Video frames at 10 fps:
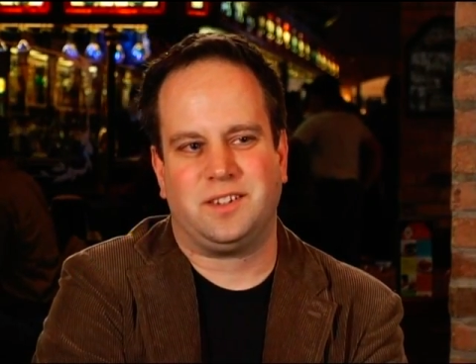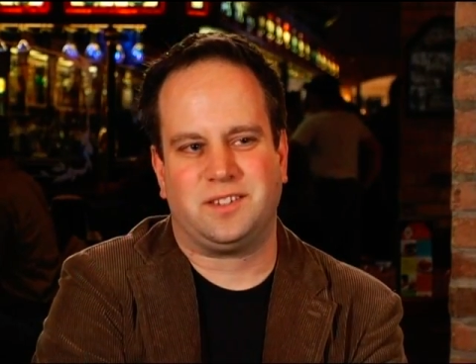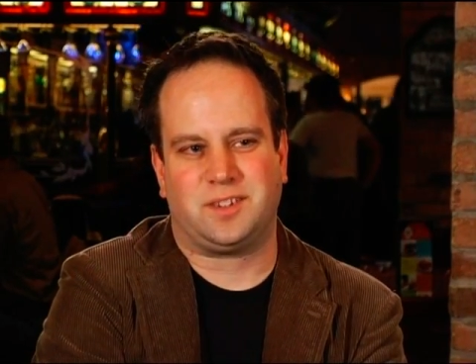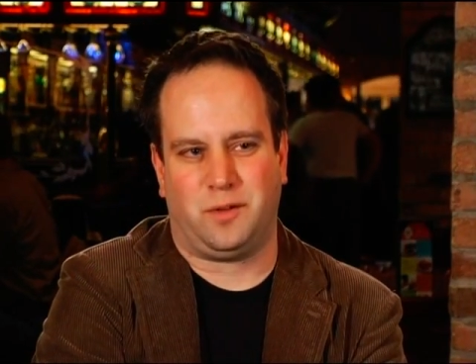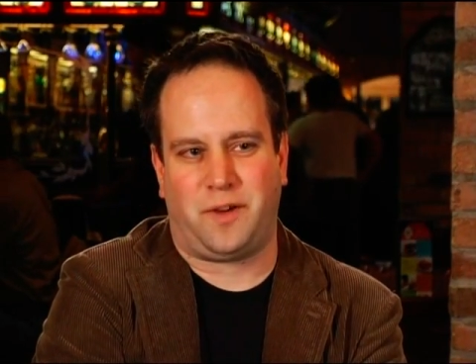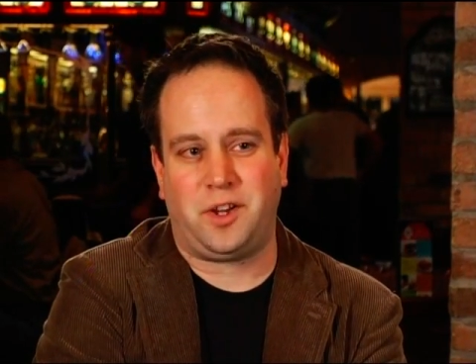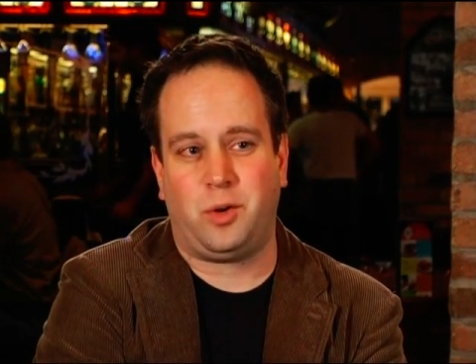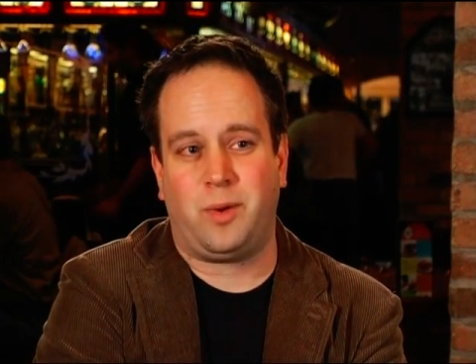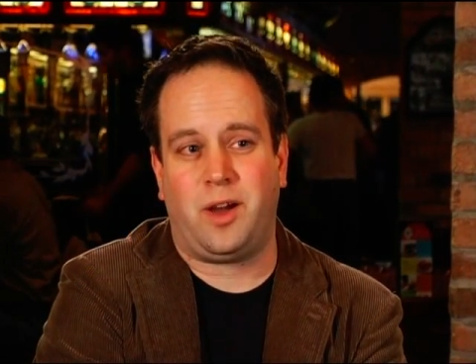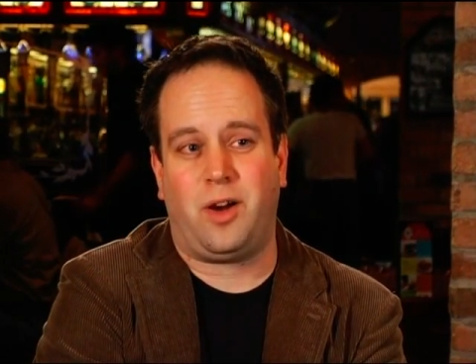So if I do
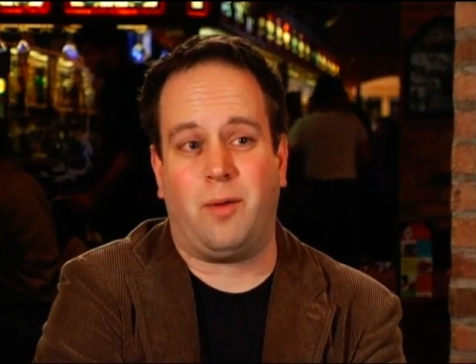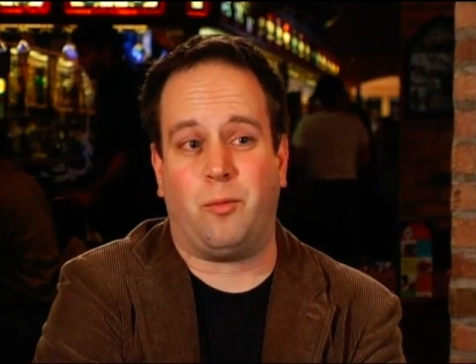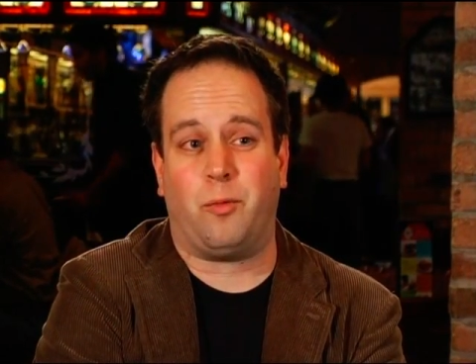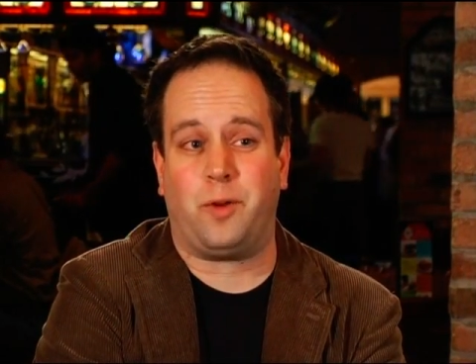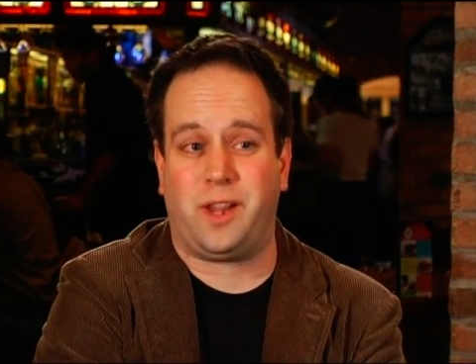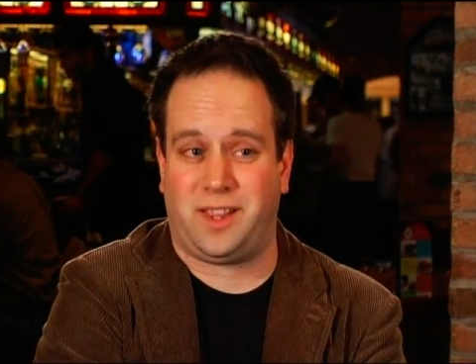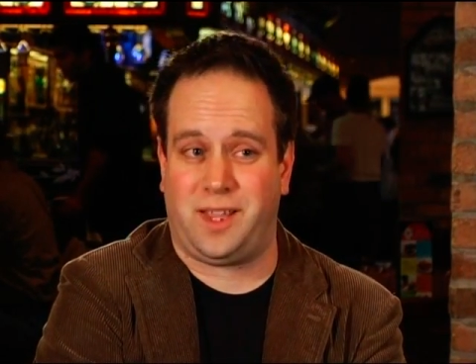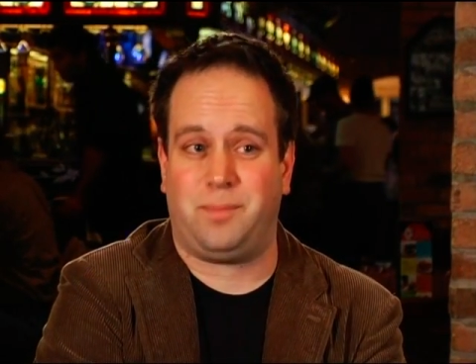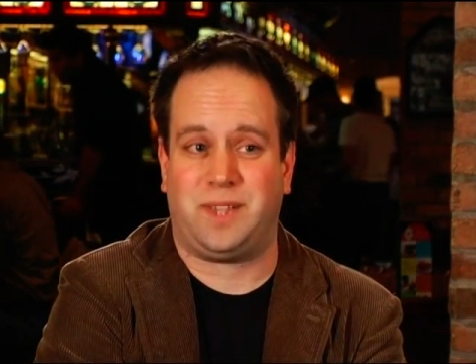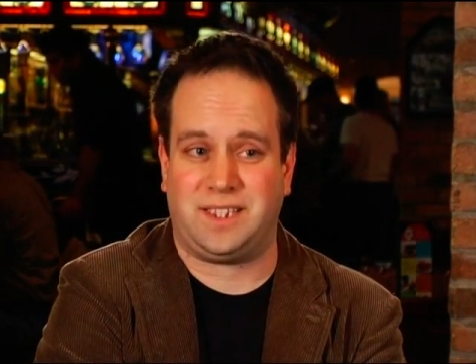well, I'm really
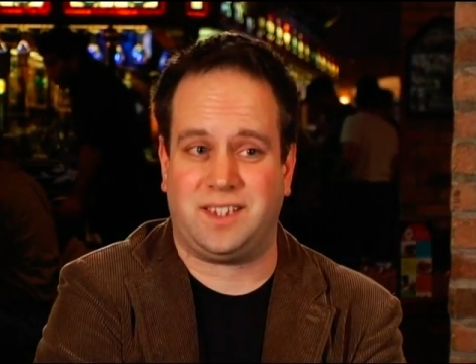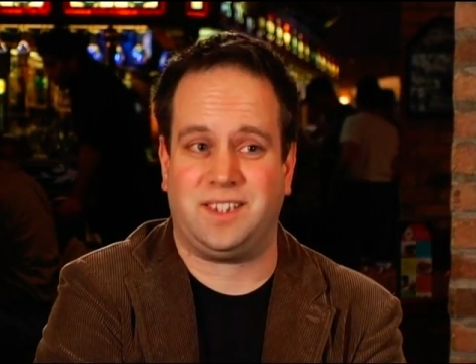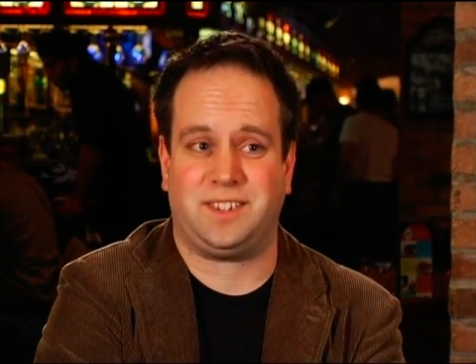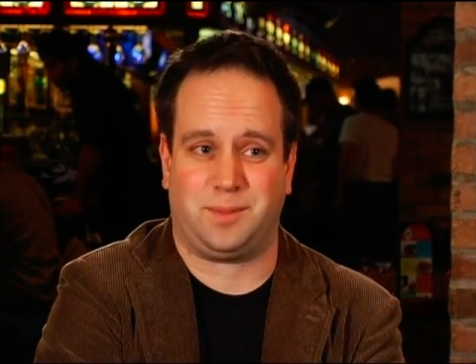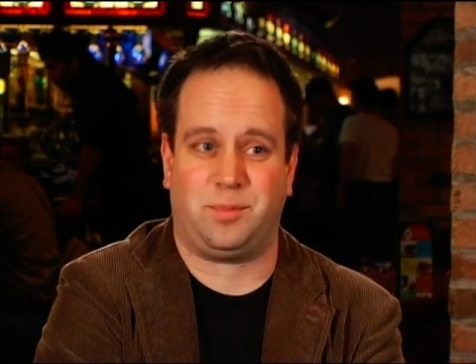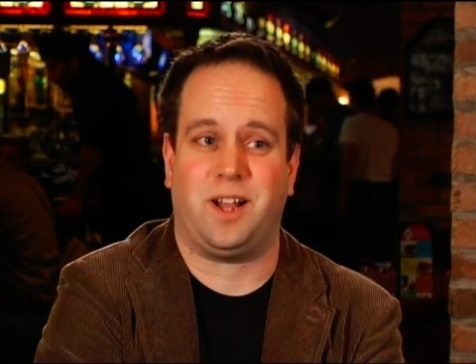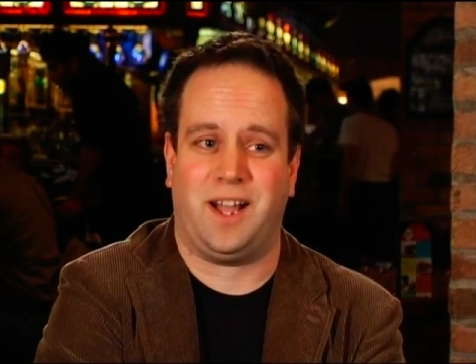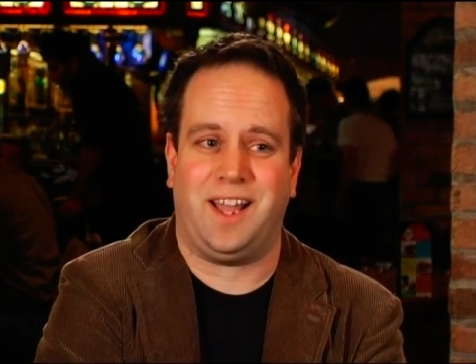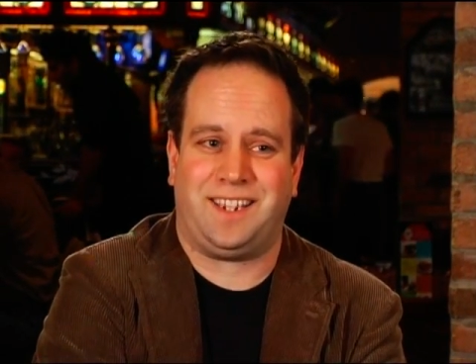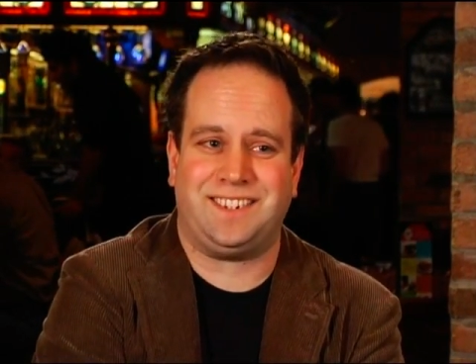pleasantly
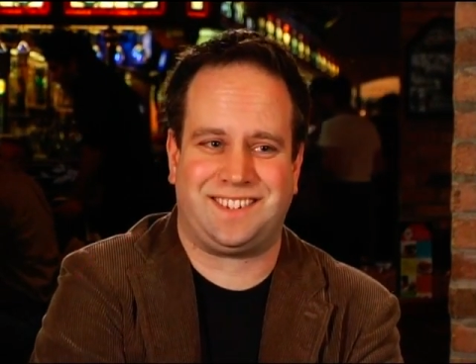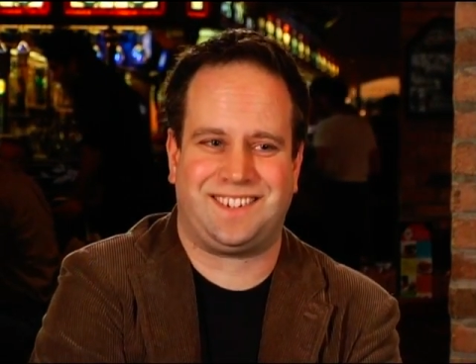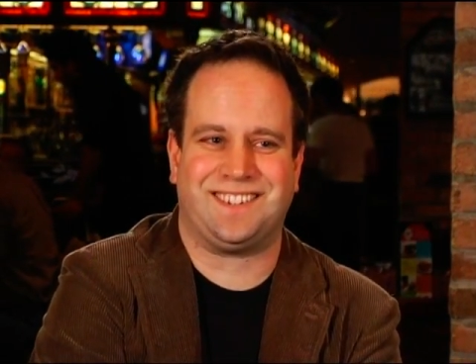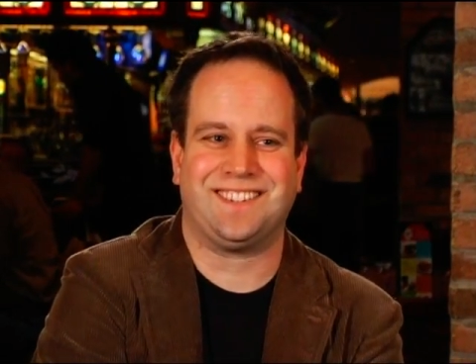surprised.